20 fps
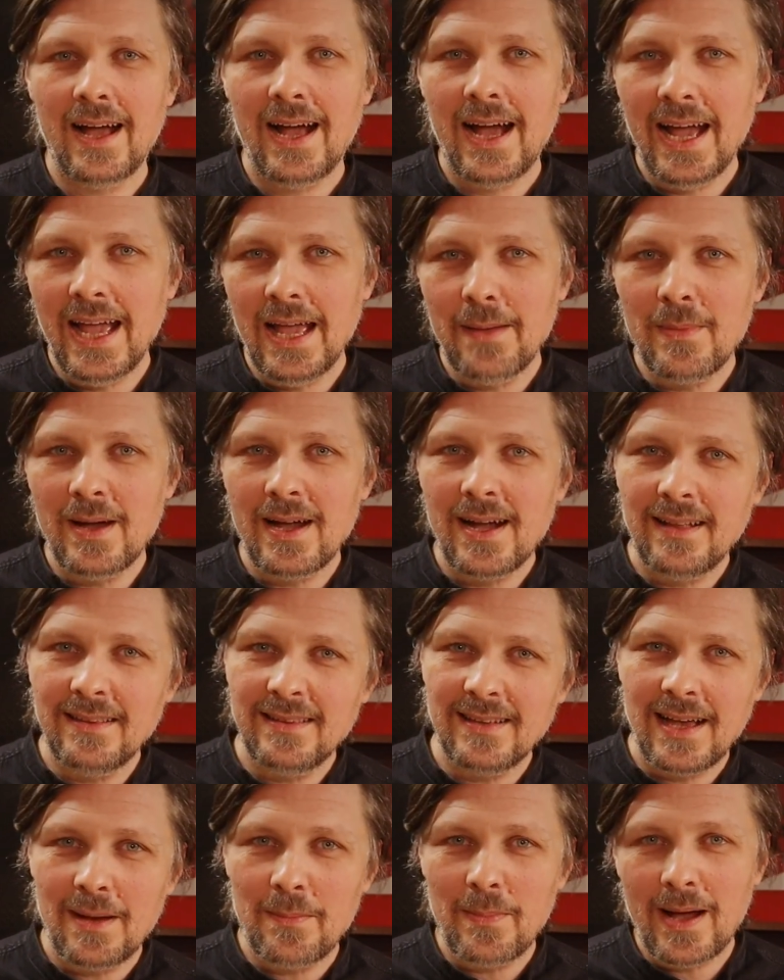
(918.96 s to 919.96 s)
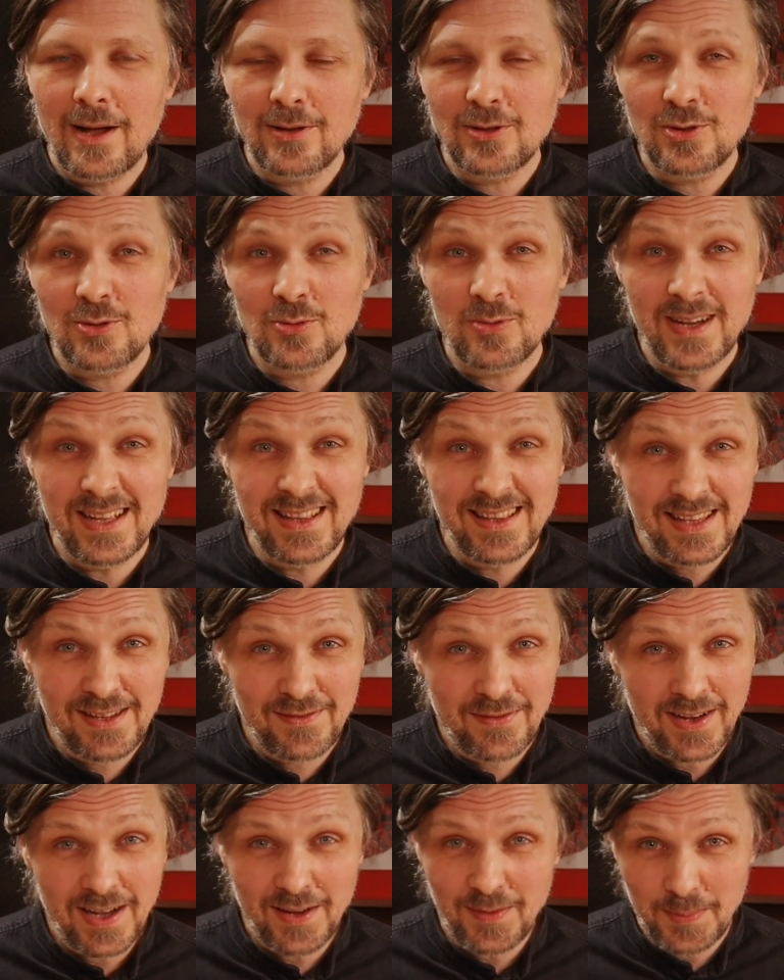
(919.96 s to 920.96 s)
I am at about
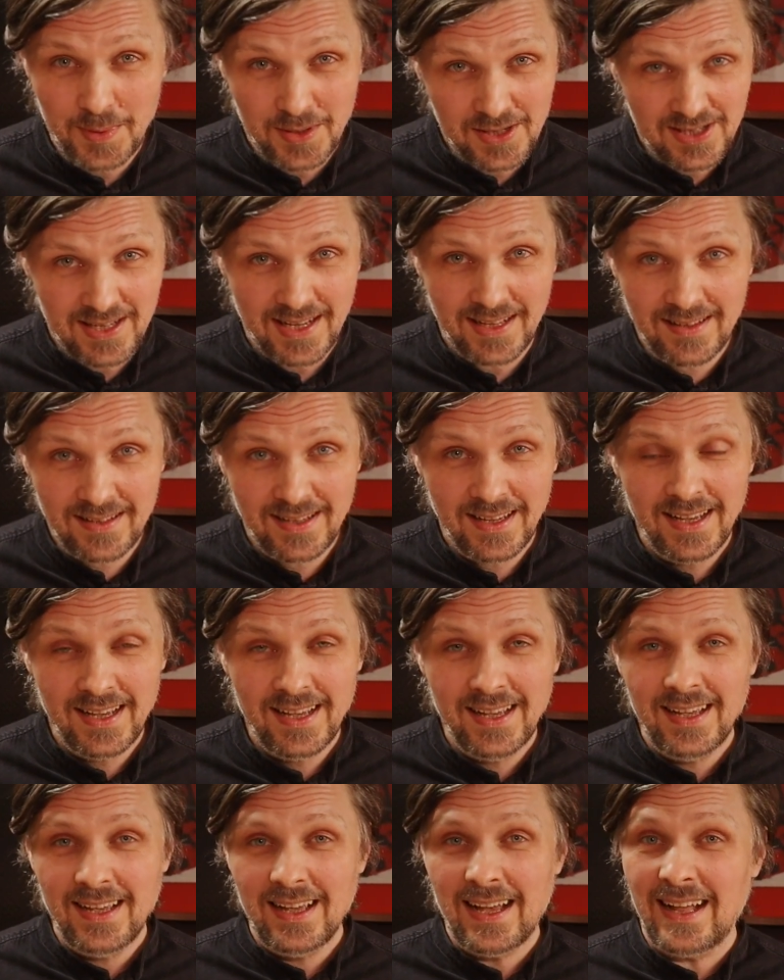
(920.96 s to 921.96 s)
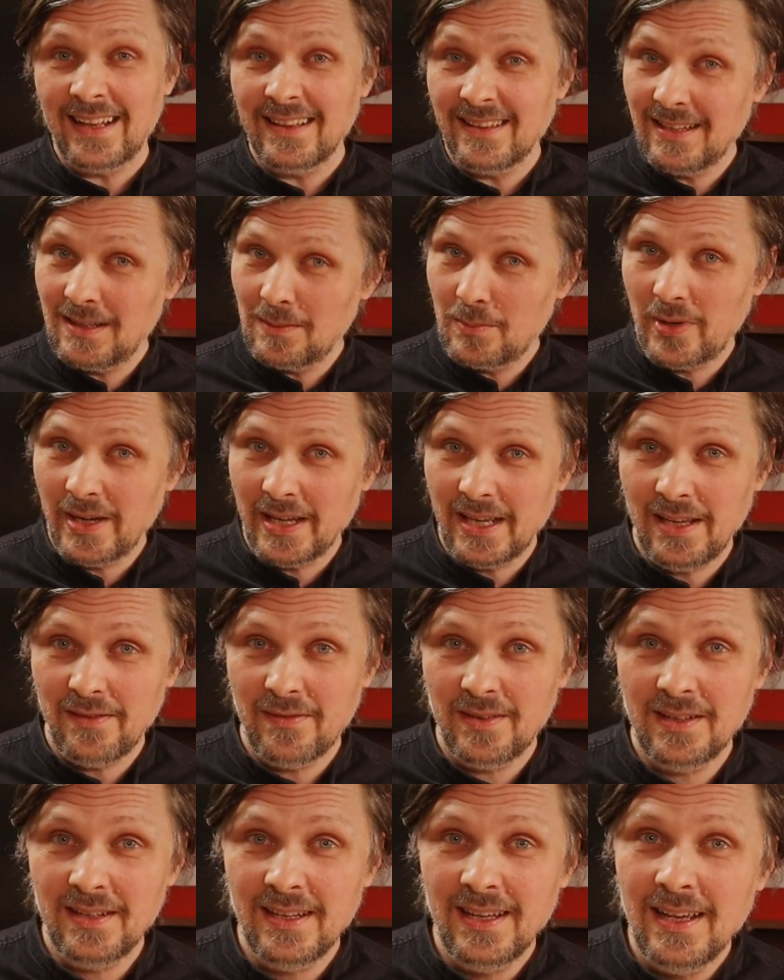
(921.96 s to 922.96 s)
25% until break
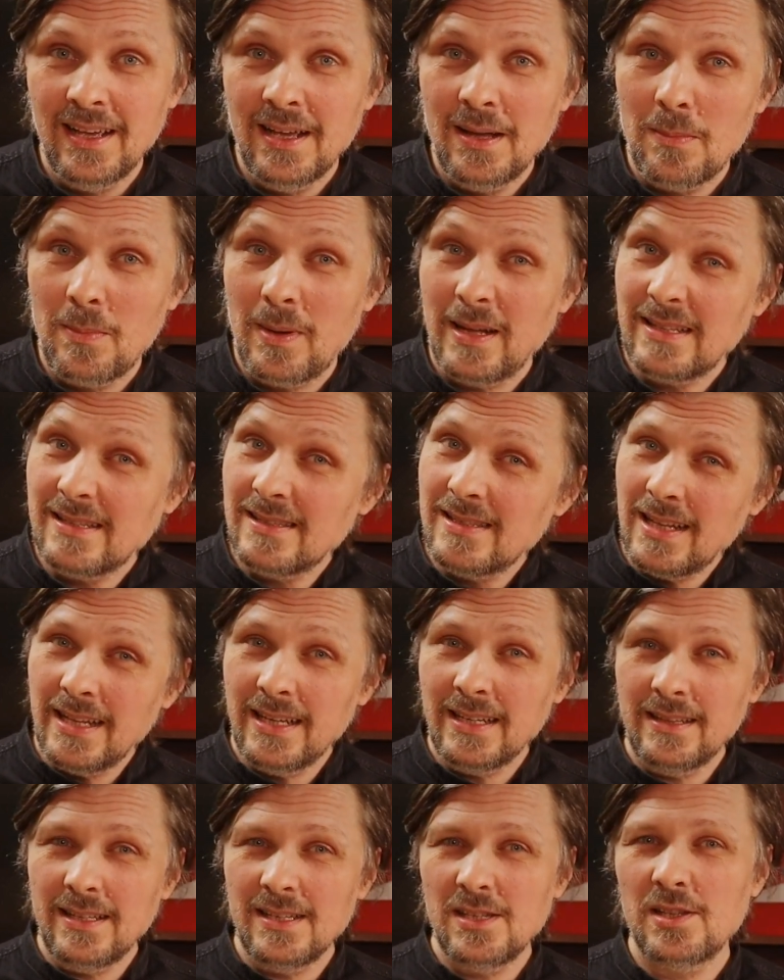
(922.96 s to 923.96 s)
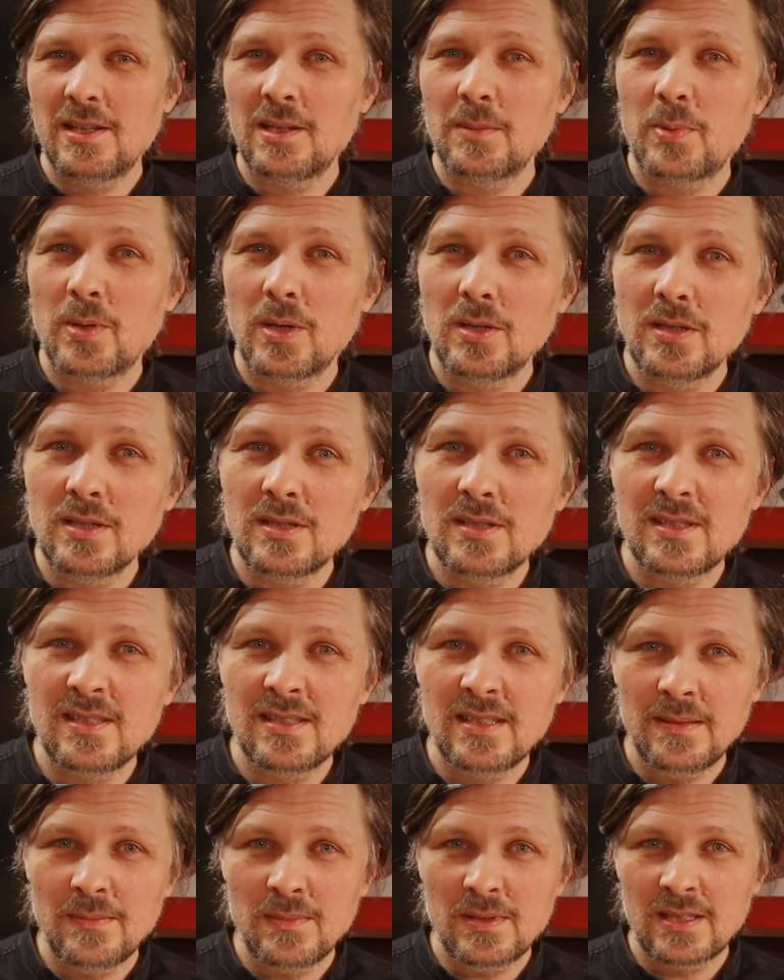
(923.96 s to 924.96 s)
even, but selling digital products
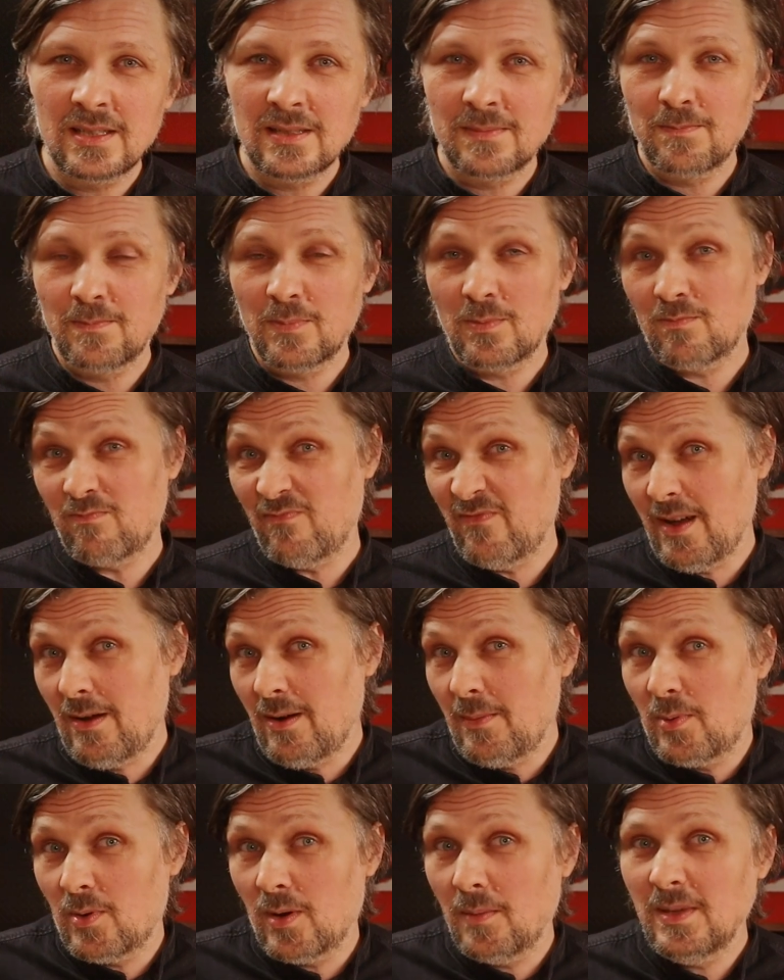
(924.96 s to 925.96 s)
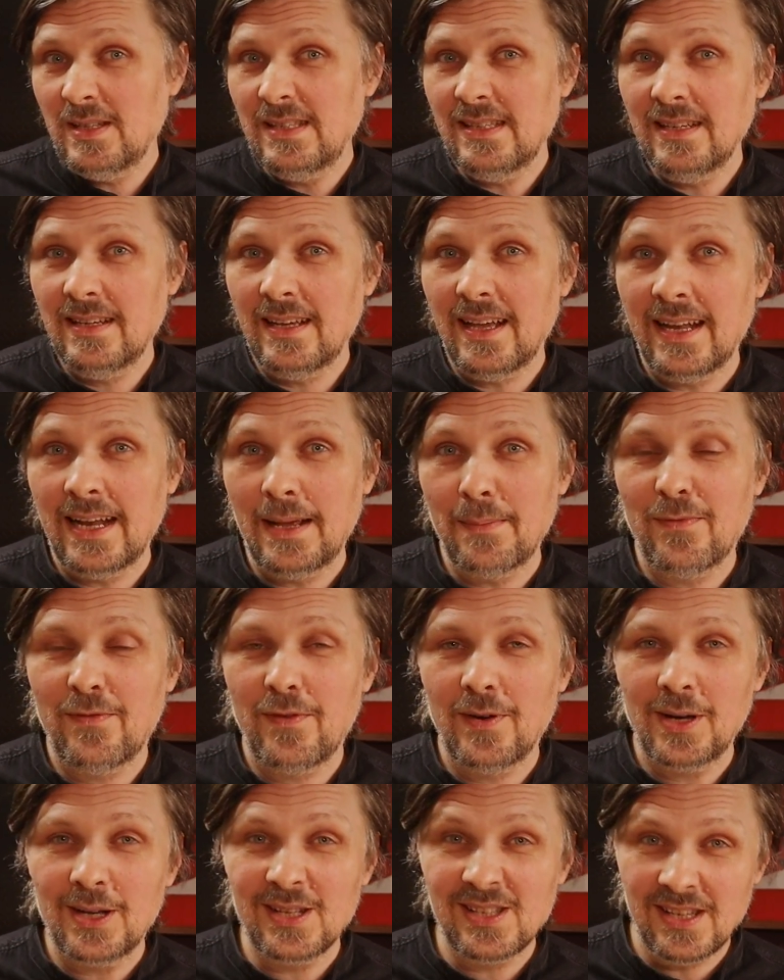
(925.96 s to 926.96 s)
seems very promising and I'm
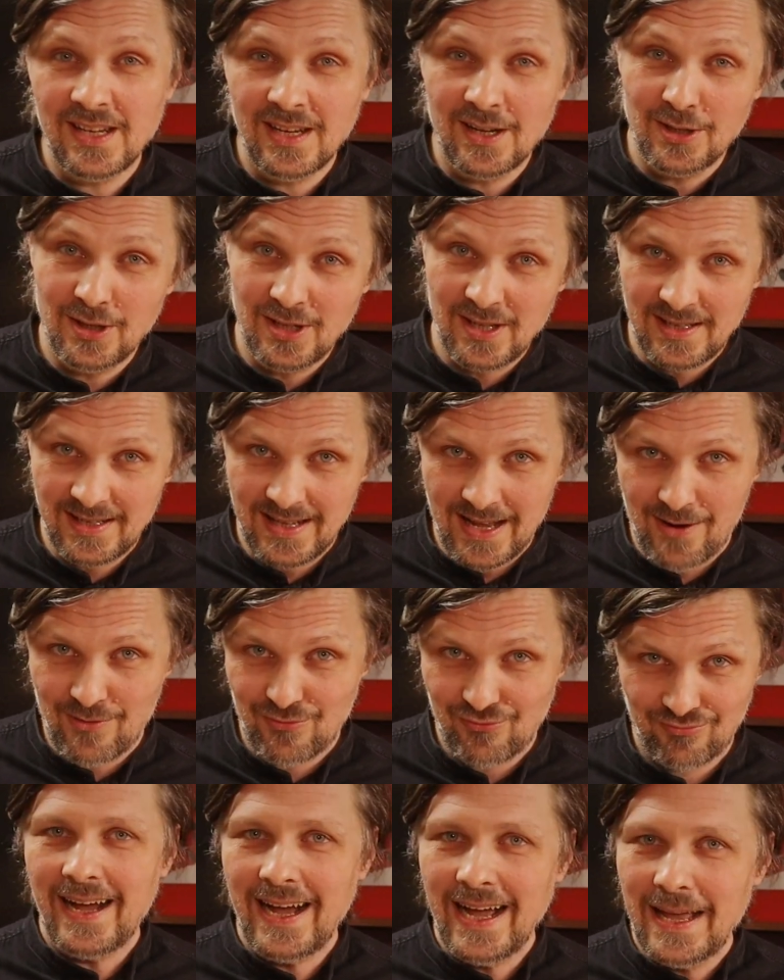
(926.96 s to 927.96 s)
focusing on this now.